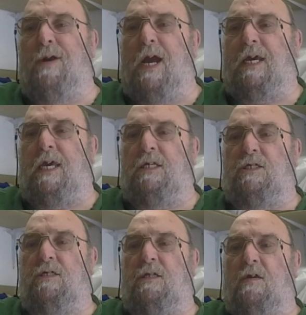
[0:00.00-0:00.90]

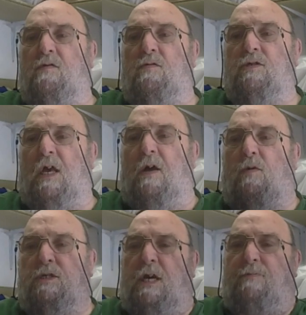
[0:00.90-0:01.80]
brackets and of course like
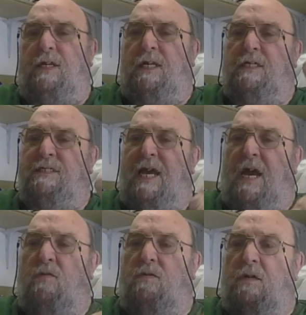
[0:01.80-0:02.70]
what's happening is
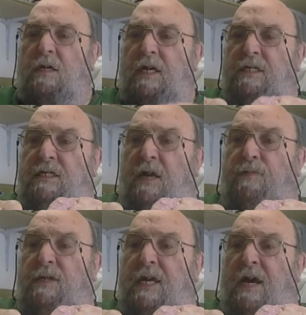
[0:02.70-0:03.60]
now it's
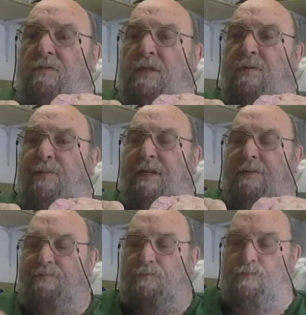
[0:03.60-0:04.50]
dipping down in the middle.
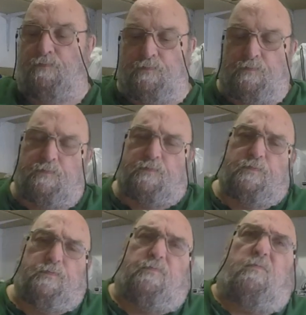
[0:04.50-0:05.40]

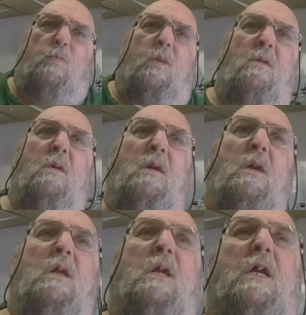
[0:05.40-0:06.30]

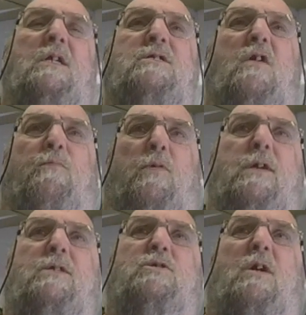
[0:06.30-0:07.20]
There's no
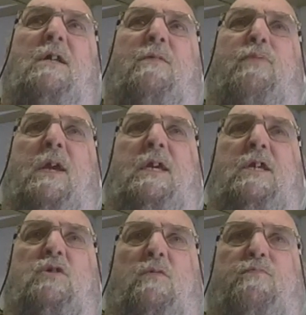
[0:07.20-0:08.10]
point in trying to bring
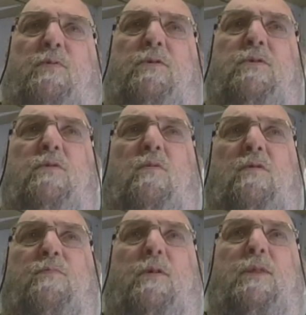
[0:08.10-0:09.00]
it up and put another one up